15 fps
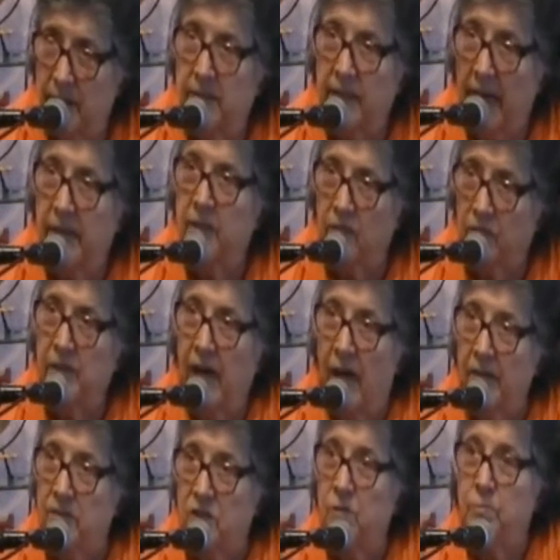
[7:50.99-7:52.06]
And you've
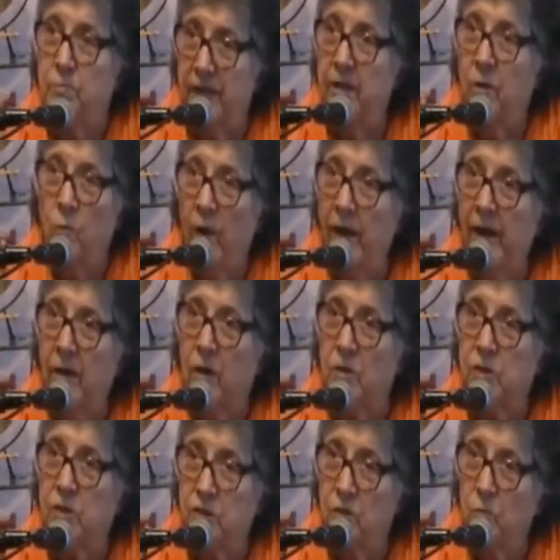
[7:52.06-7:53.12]
got to be
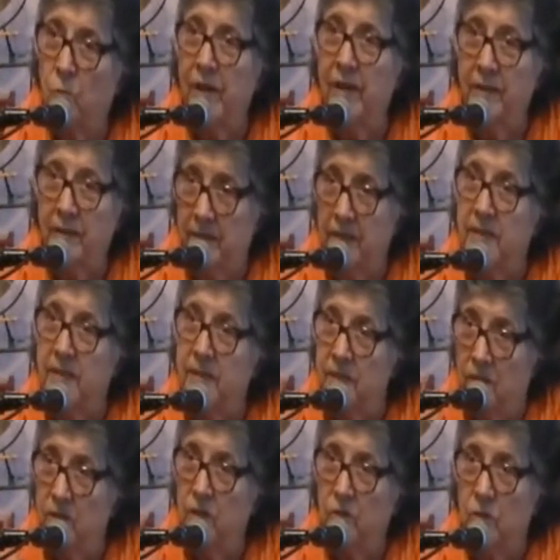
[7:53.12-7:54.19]
aware to
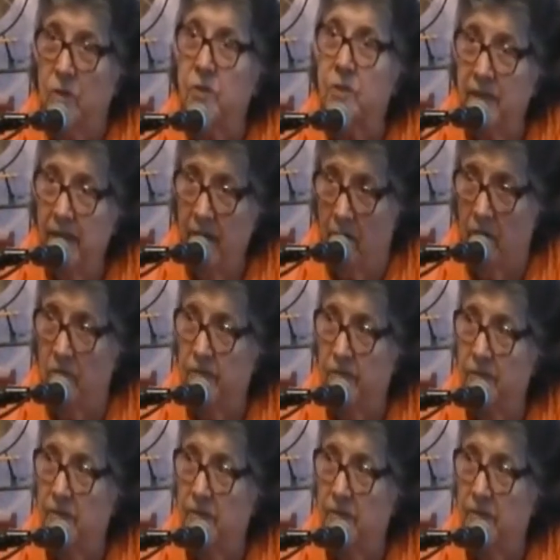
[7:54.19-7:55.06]
witness yourself